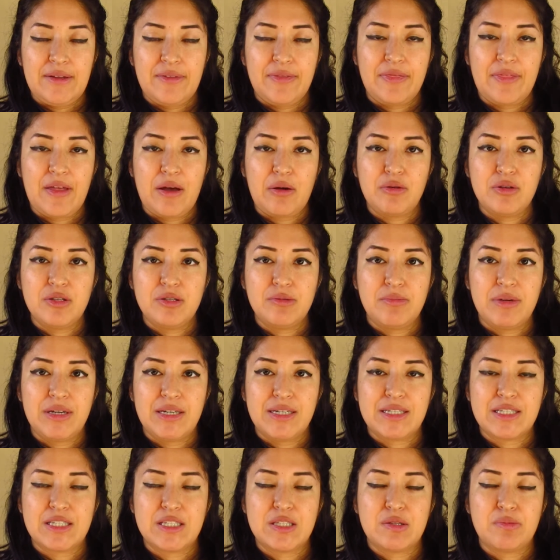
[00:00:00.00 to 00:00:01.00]
that was my
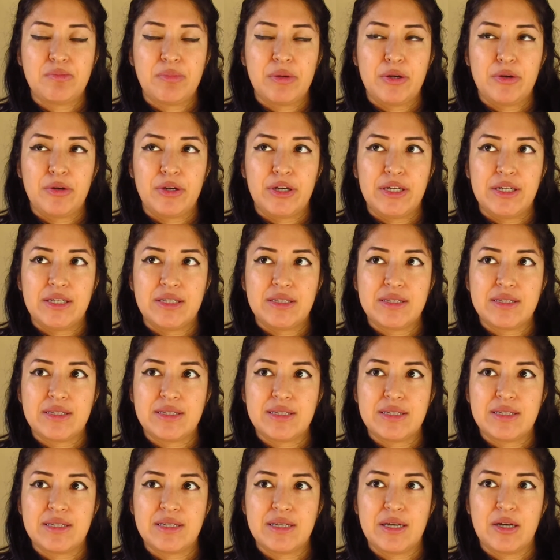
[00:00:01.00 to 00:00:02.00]

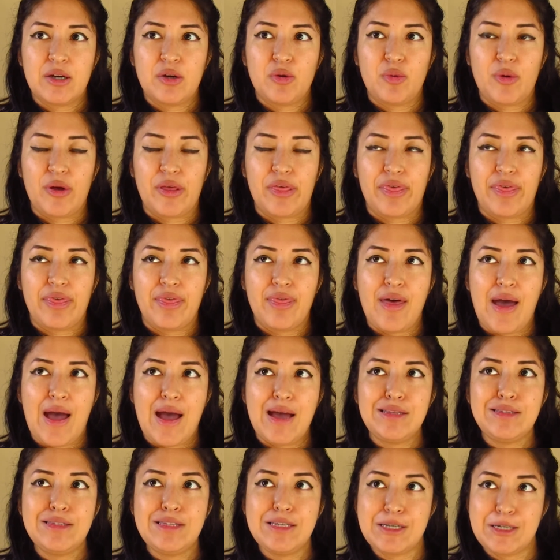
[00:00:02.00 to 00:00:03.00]
experience with
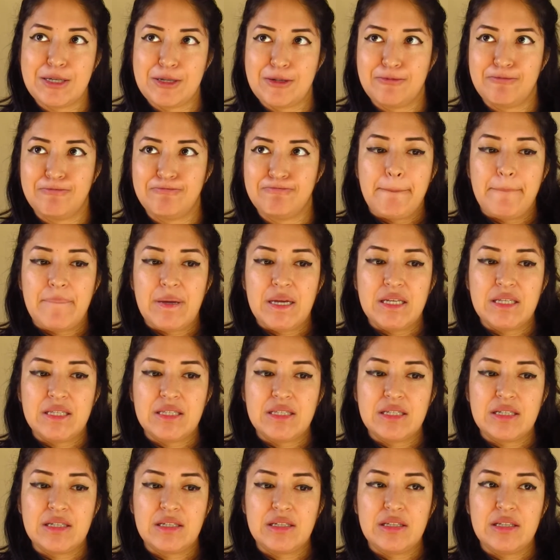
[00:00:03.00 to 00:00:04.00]
that.
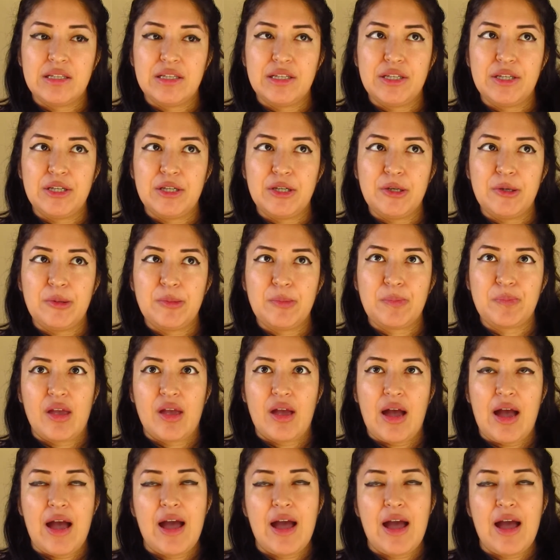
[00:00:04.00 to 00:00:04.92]
Basically, I